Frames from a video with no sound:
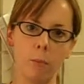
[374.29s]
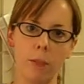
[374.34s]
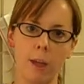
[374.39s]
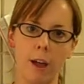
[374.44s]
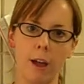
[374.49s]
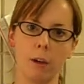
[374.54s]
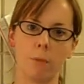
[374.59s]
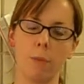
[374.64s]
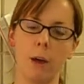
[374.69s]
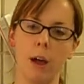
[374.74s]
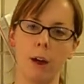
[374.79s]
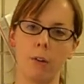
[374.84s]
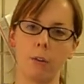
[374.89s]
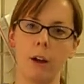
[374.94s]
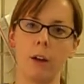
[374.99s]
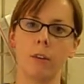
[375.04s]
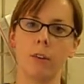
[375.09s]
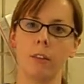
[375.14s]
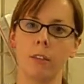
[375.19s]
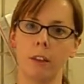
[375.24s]
black
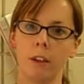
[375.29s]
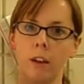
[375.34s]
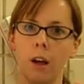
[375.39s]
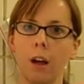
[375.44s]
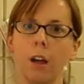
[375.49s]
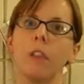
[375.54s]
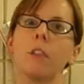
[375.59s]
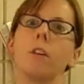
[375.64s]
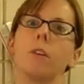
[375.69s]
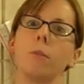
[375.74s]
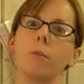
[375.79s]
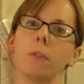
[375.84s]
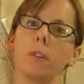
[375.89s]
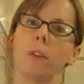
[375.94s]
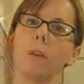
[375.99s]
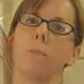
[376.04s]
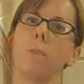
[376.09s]
background, and the color really